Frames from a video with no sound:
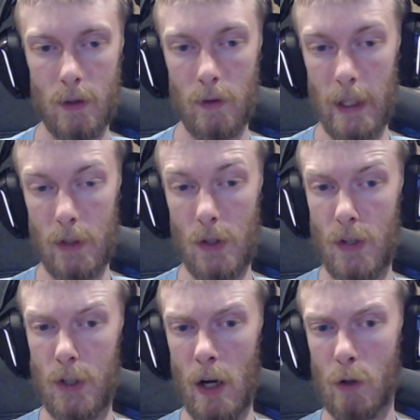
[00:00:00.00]
like, does the
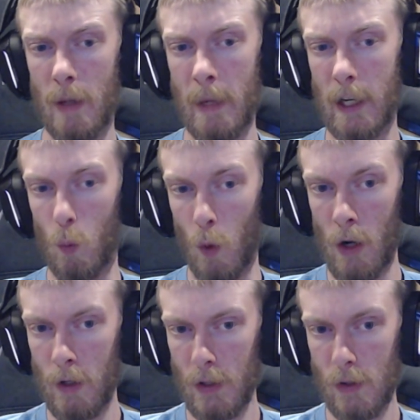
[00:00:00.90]
Darkrai make it
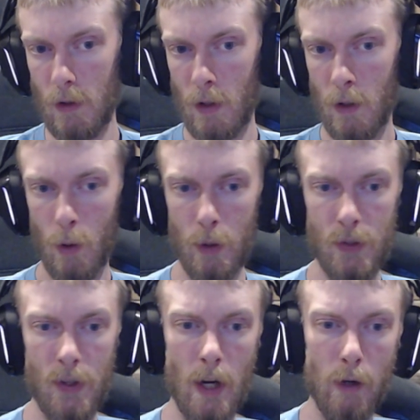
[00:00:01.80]
worse, or does
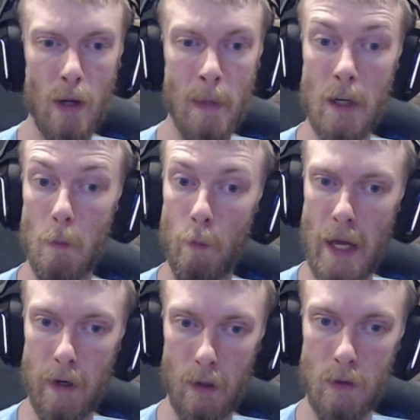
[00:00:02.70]
the Darkrai make it better?